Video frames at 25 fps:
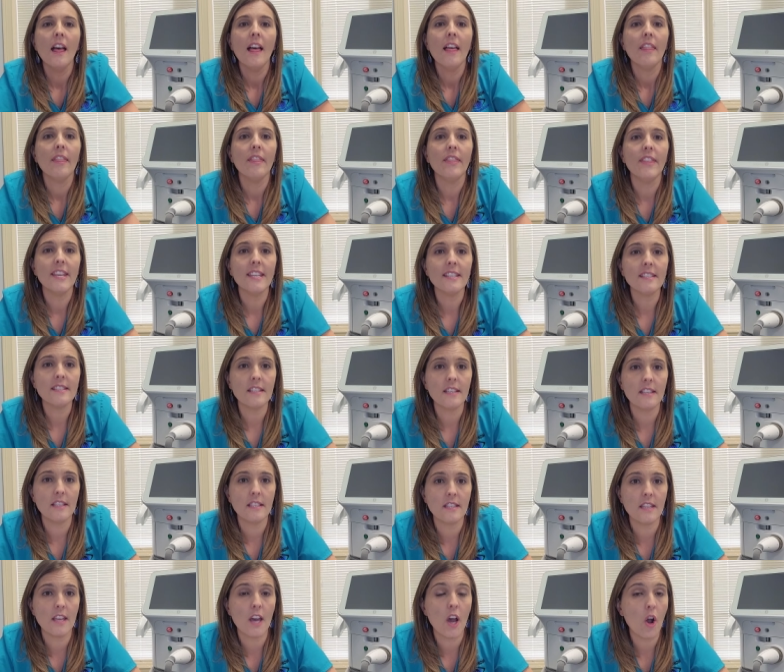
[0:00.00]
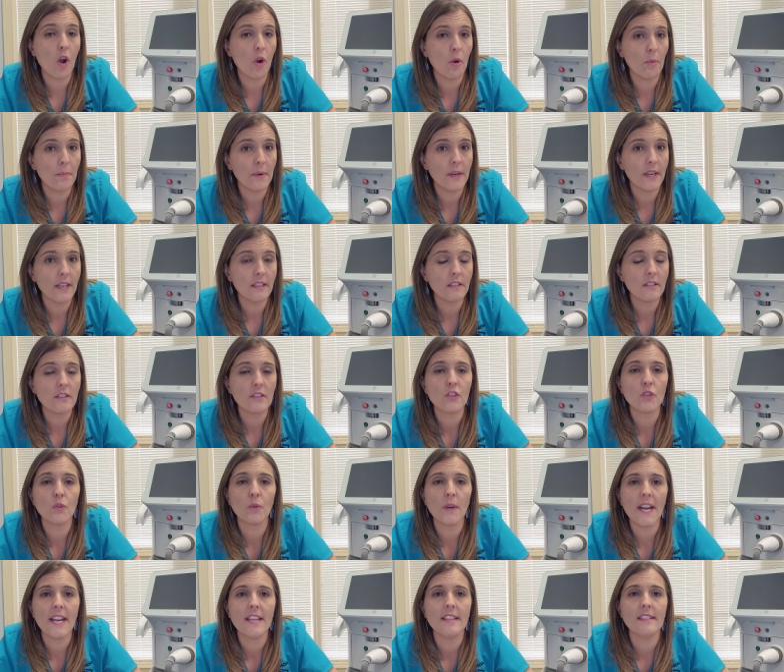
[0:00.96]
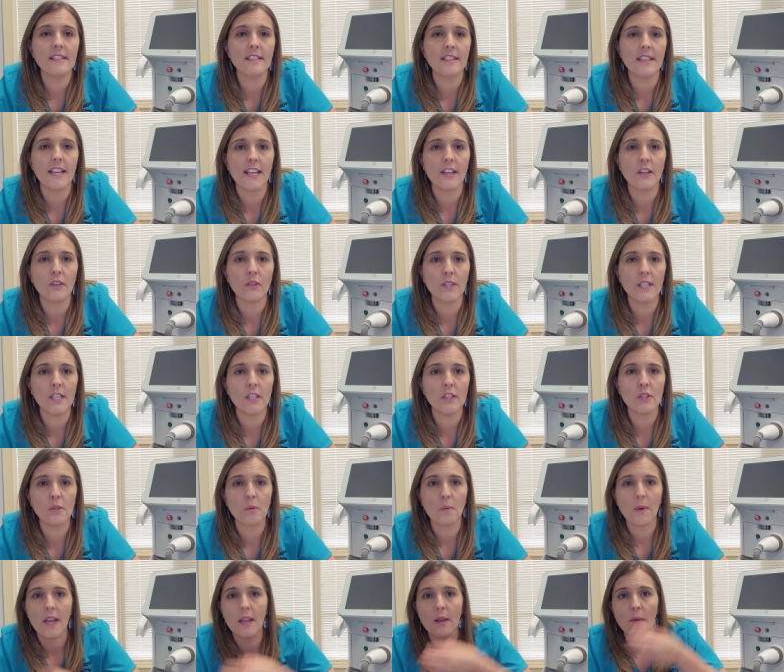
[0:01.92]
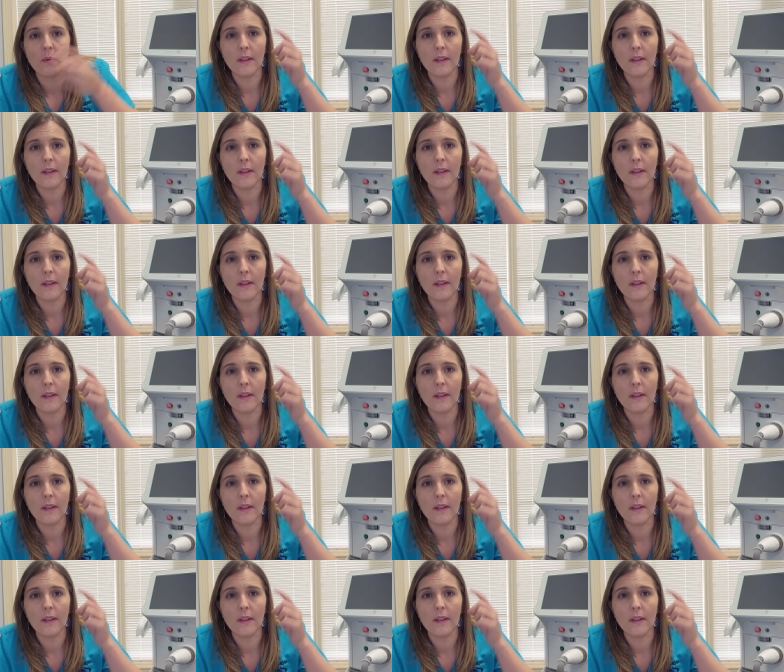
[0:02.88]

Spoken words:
This is the opening to drains that take your tears away.